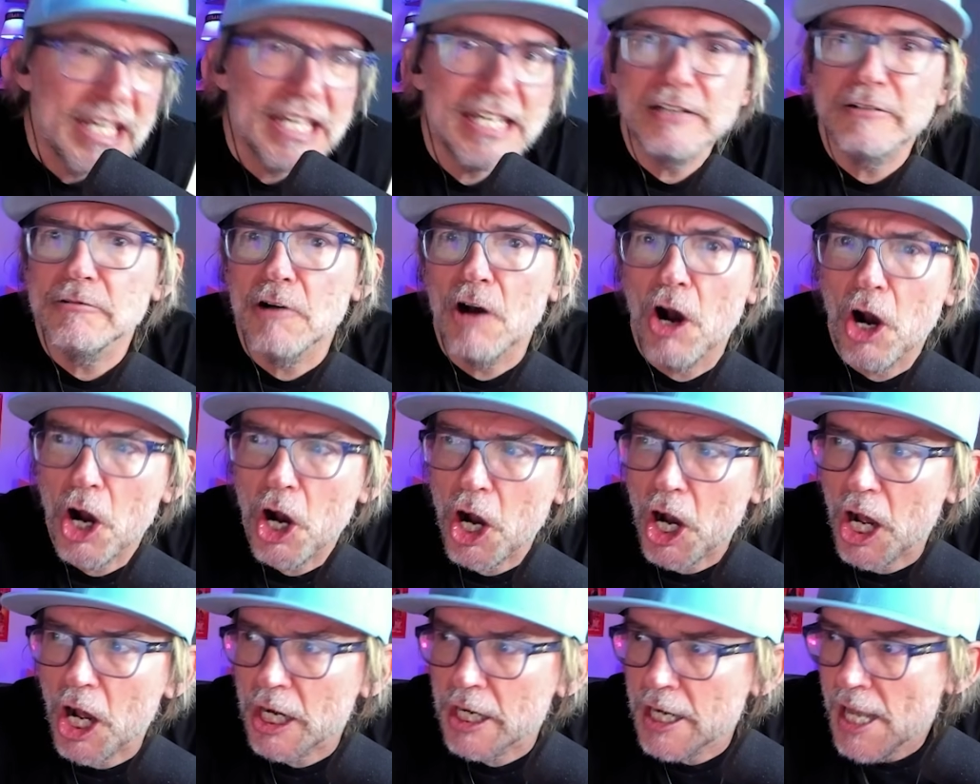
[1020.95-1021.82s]

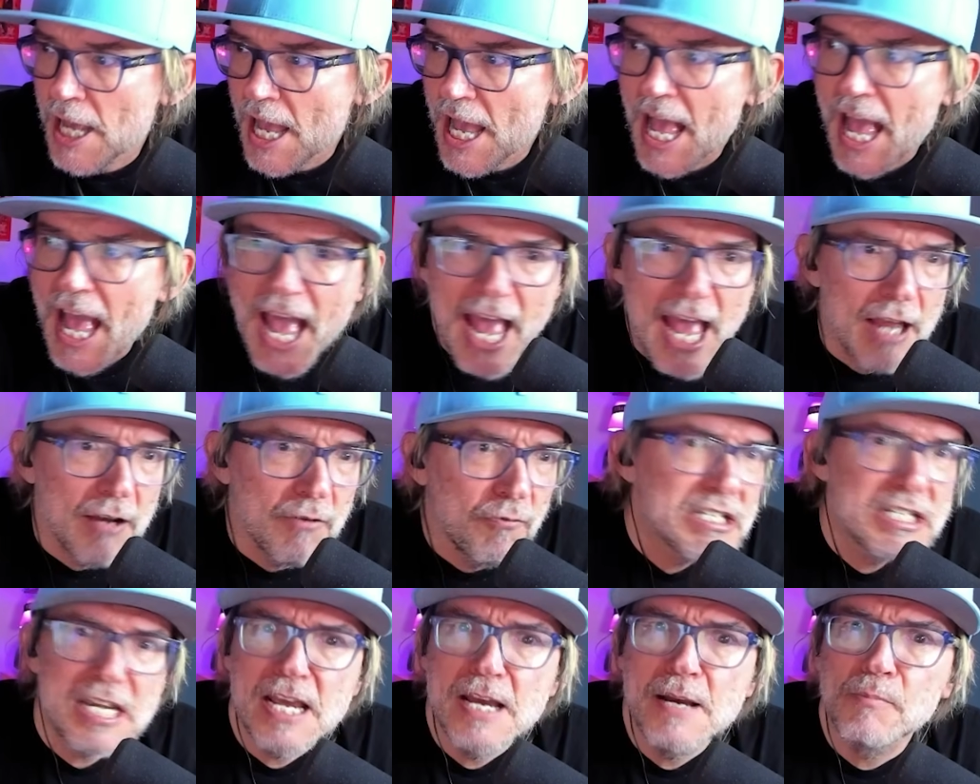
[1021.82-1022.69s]
Elon and
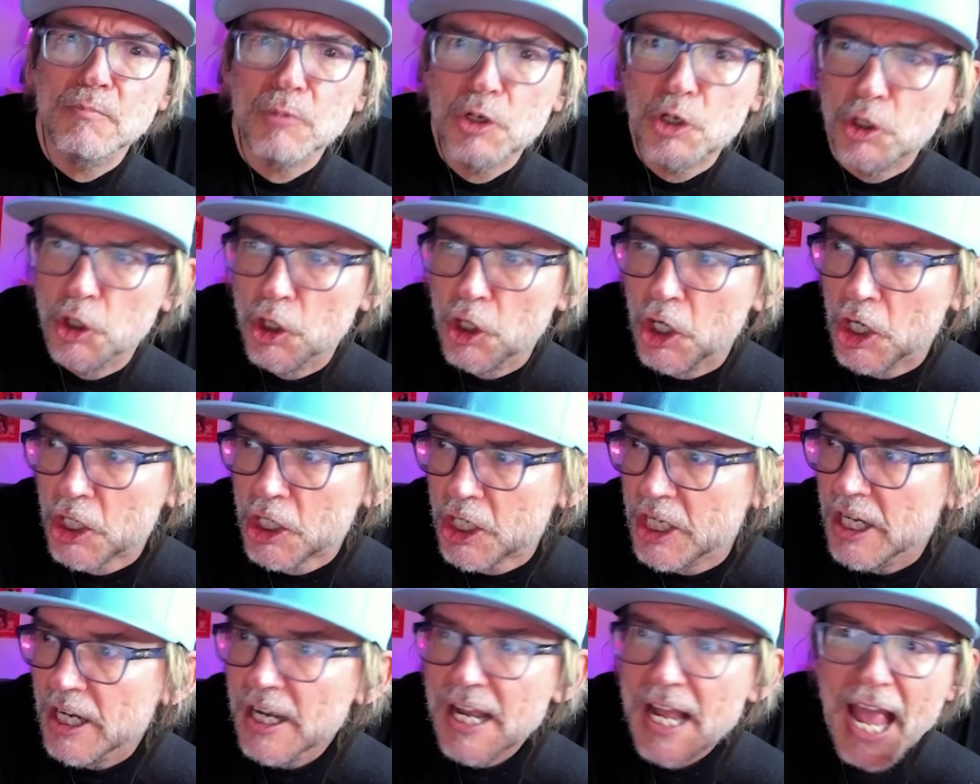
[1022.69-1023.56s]
Tim
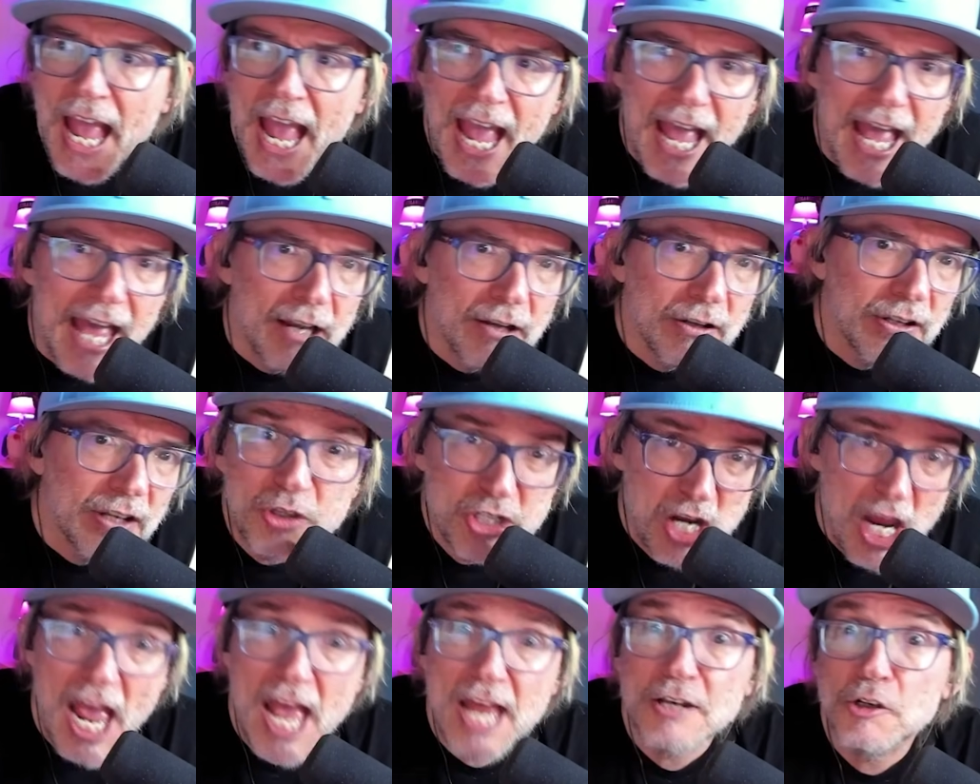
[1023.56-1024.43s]
Cook and
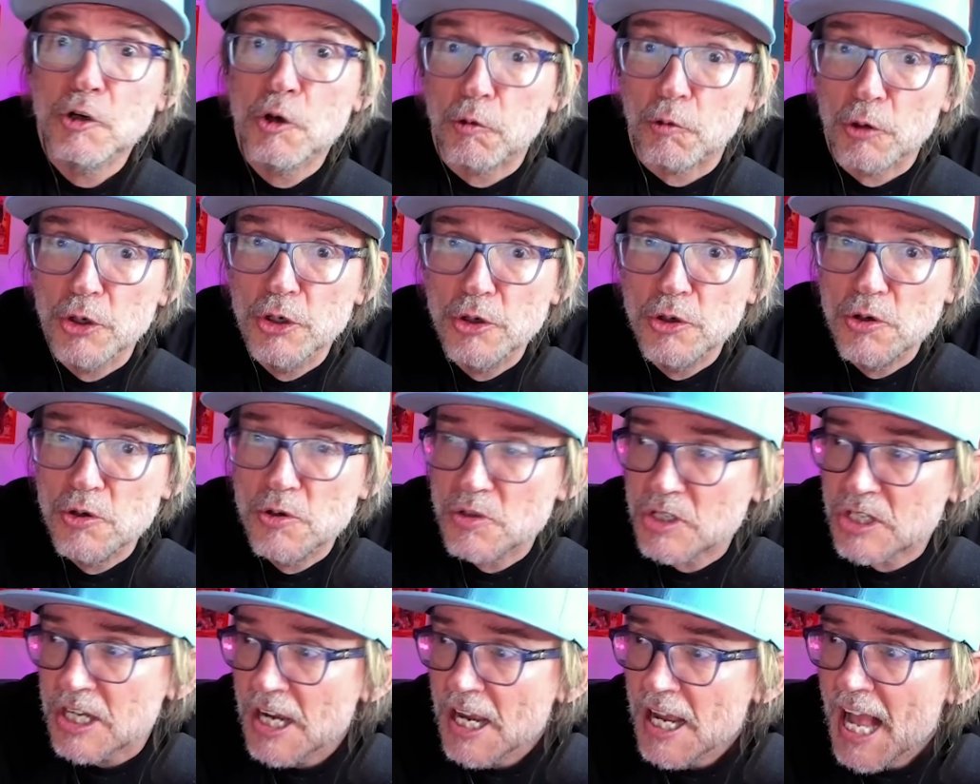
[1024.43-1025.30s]
Ted
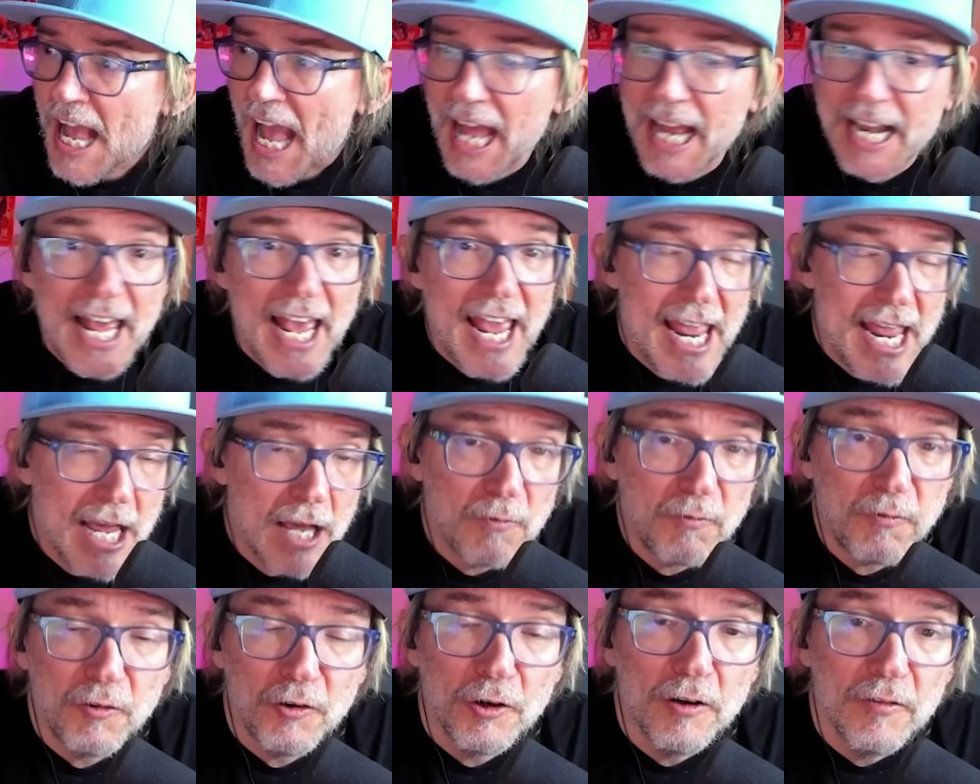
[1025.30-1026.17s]
Cruz and a
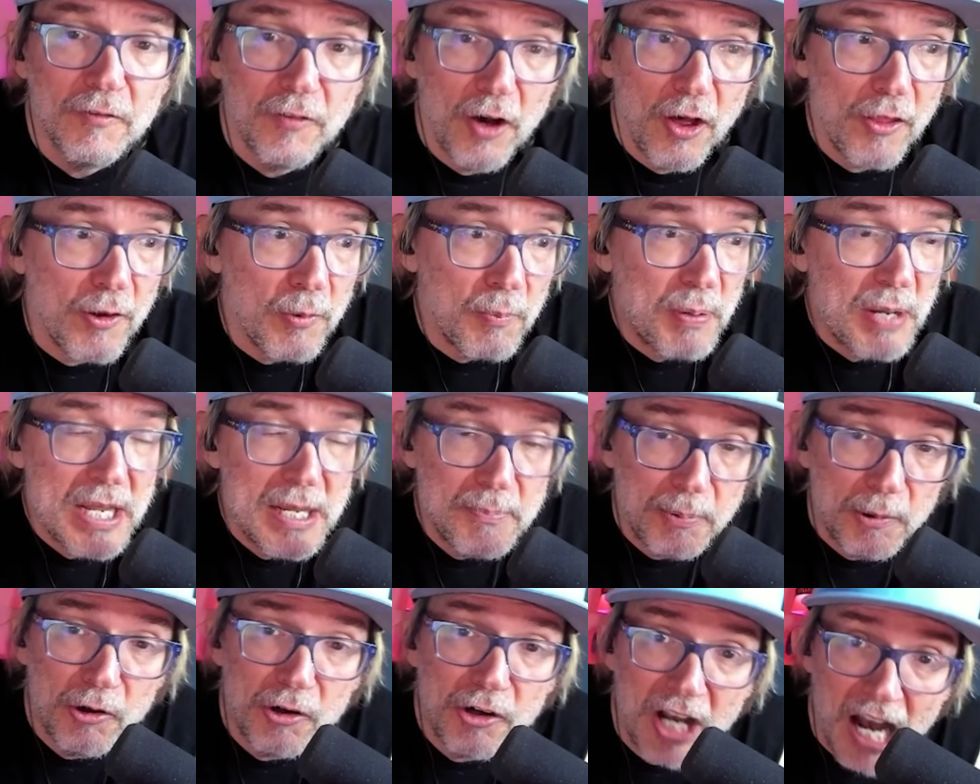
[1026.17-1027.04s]
handful of other
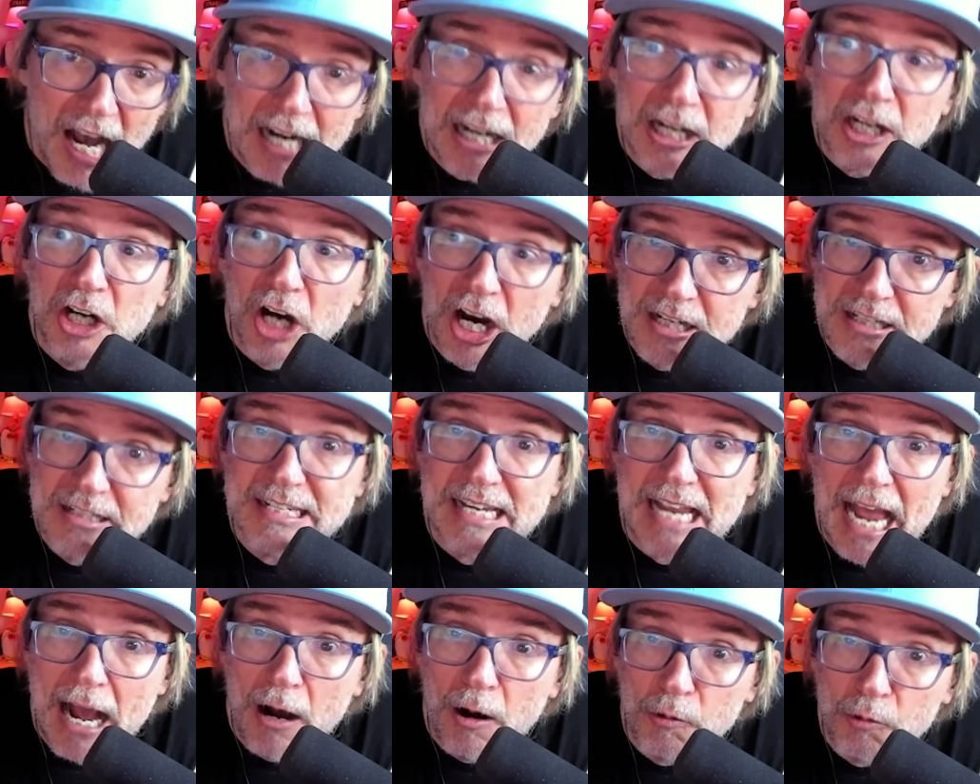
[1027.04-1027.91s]
people got gunned
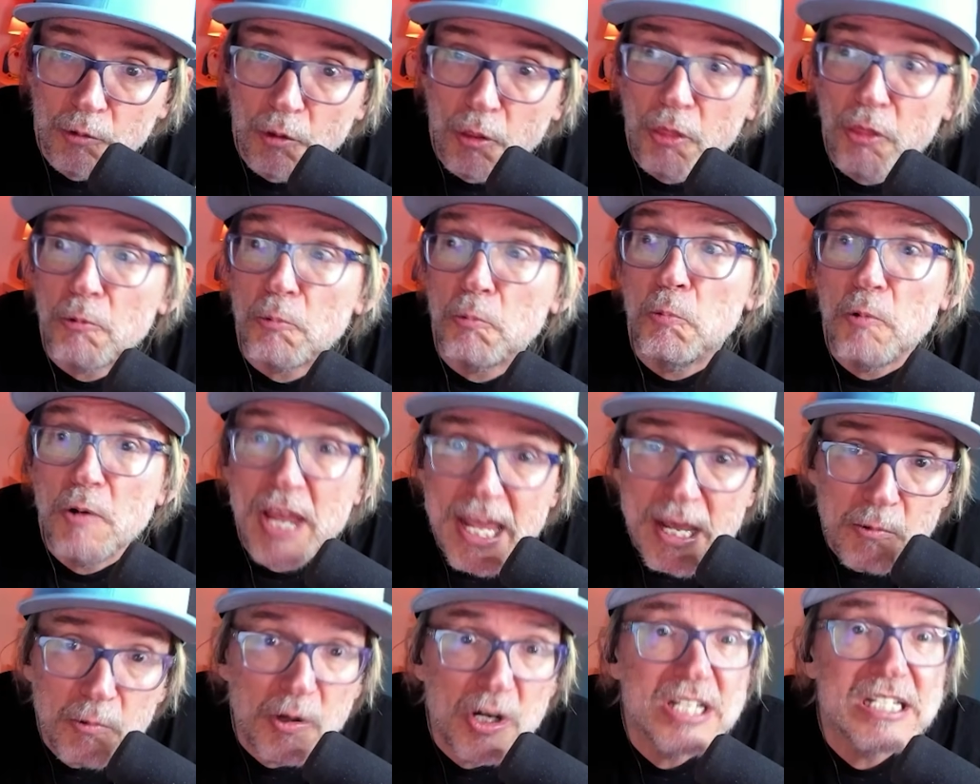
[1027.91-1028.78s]
down,
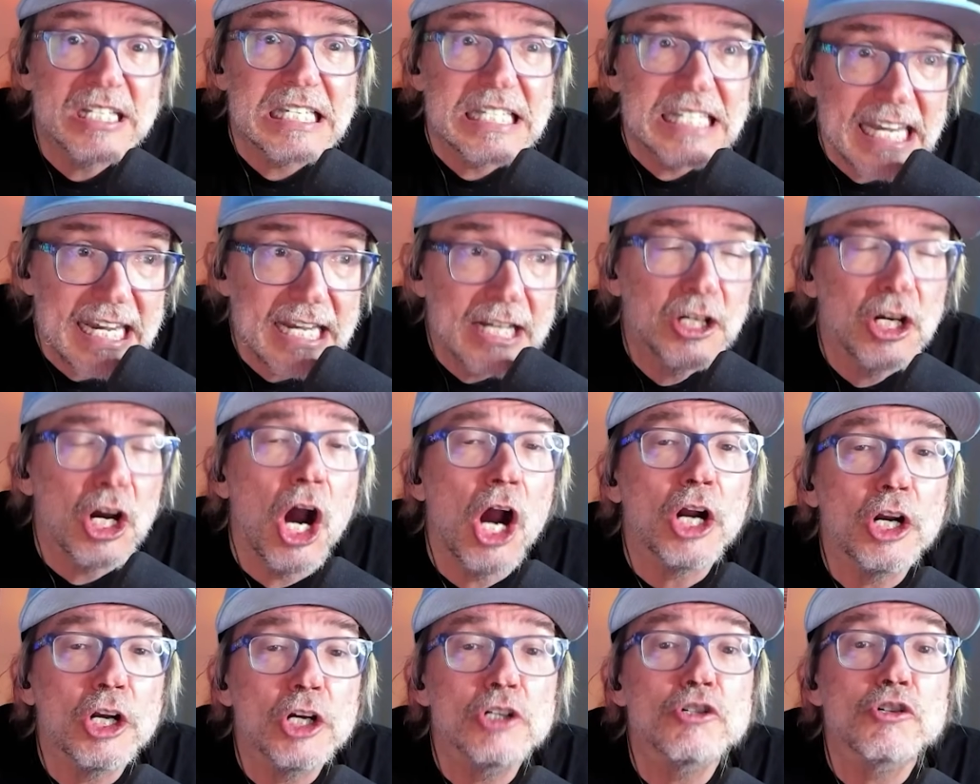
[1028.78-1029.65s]
we would see
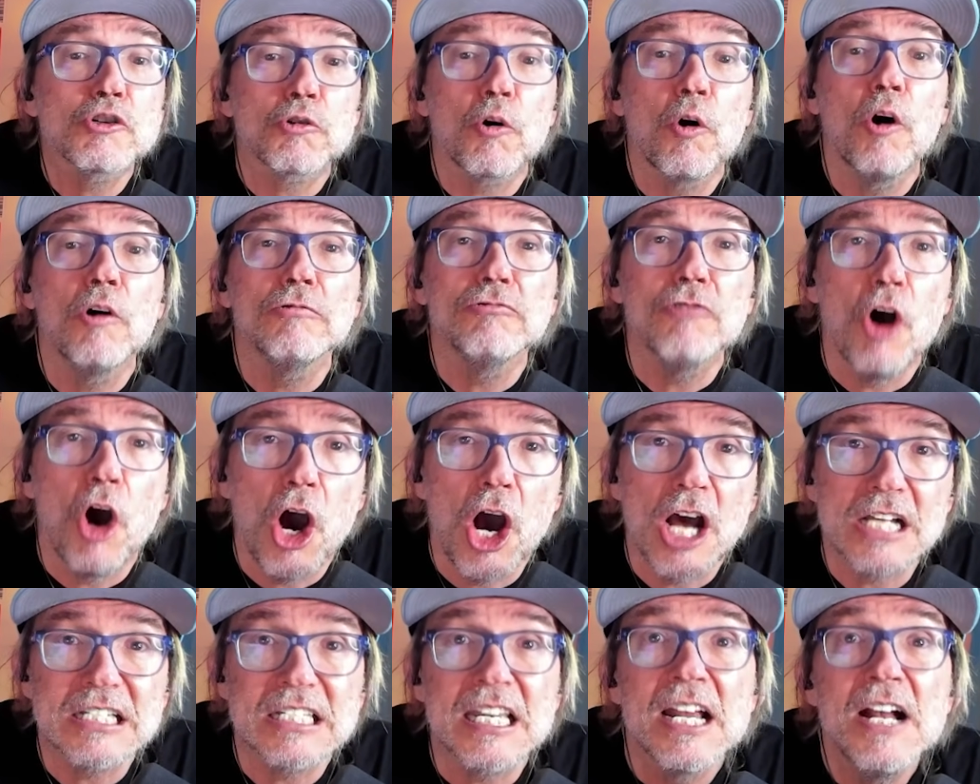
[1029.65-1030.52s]
gun control
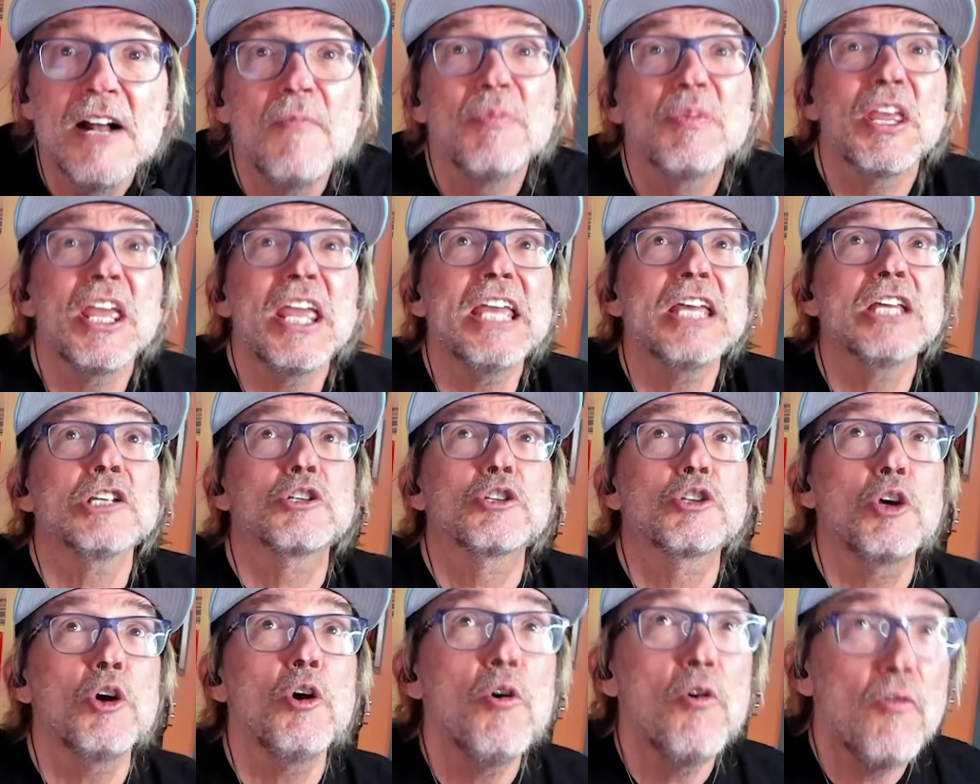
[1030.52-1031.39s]
laws in
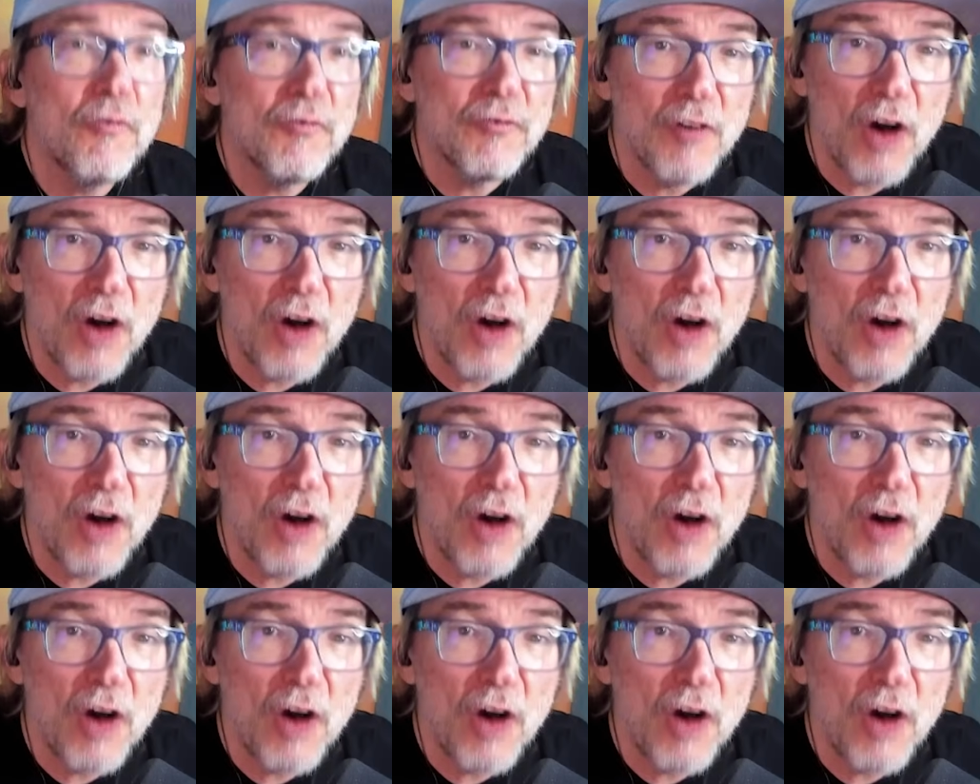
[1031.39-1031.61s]
2